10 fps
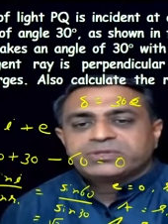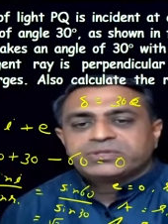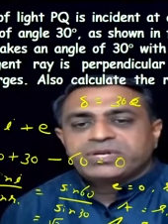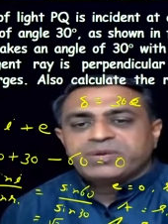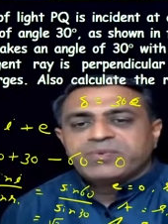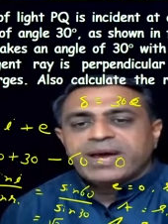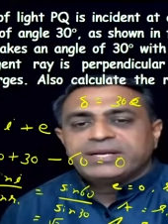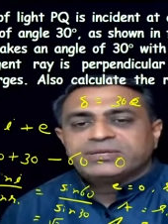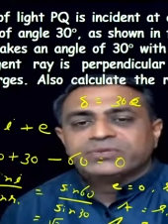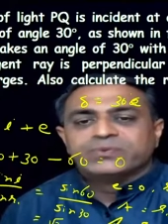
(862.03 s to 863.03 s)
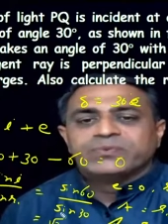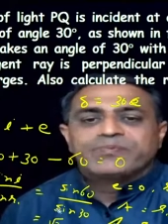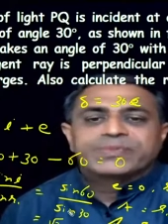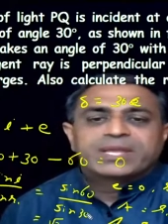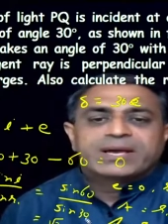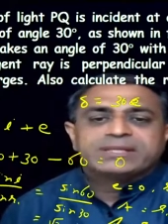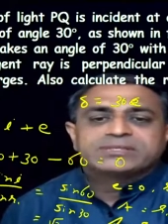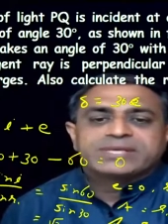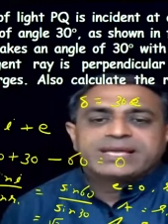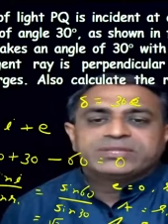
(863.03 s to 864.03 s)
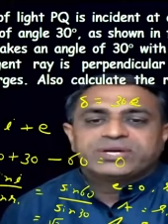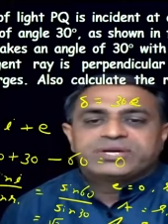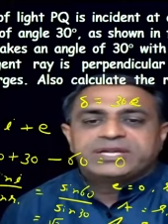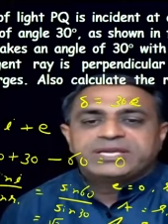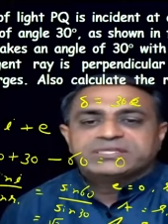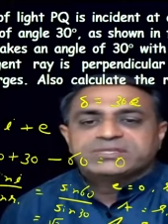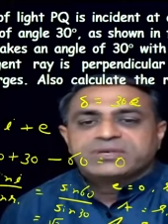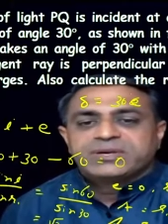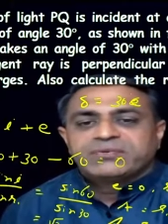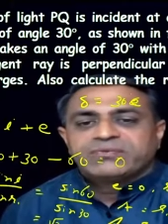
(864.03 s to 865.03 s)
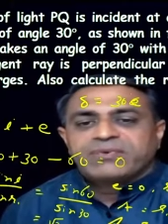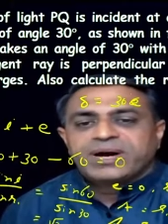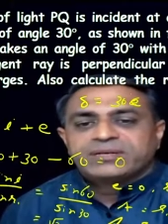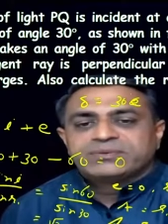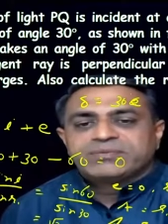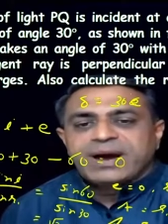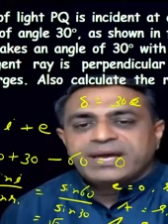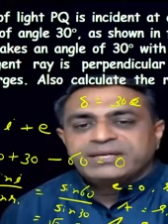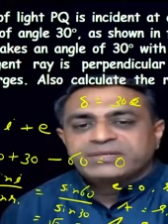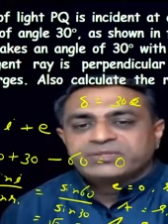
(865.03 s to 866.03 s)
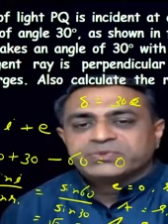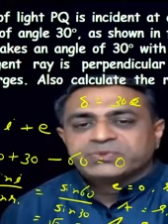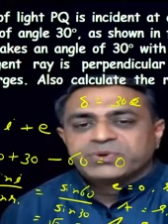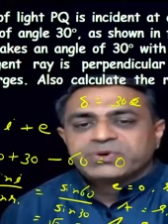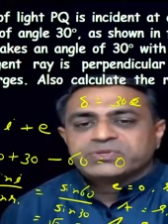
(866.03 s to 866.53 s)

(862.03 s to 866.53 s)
3 by 2 and sine 30 is 1 by 2.